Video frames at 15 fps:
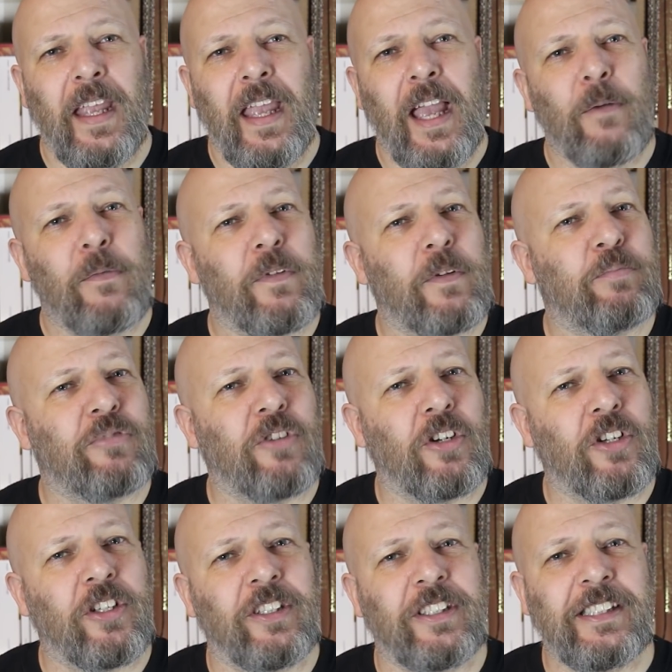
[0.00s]
However,
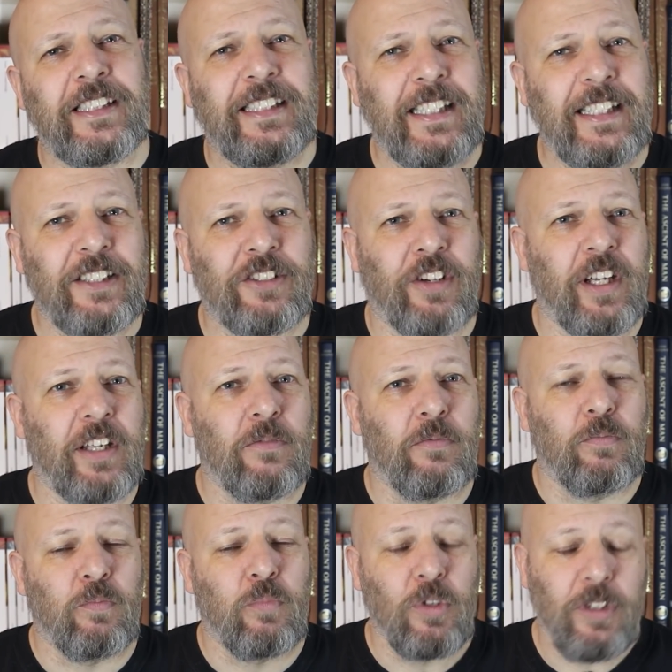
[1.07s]
Brokkr and Sindri
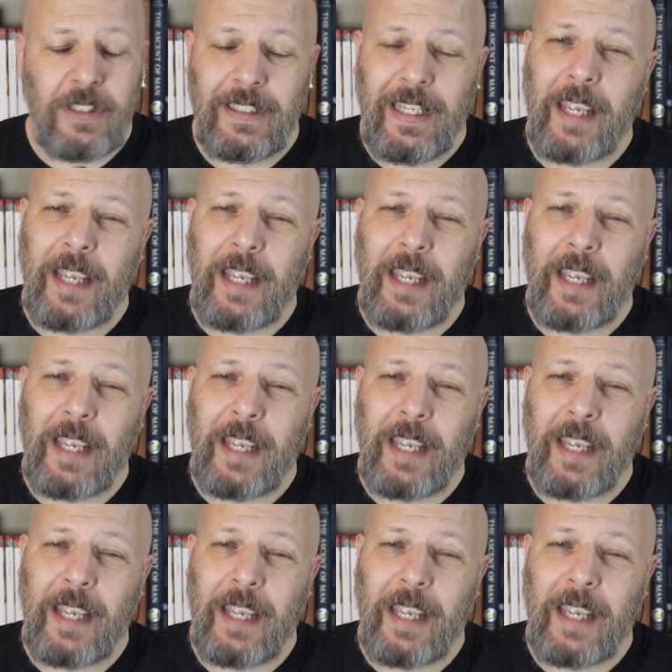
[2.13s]
wouldn't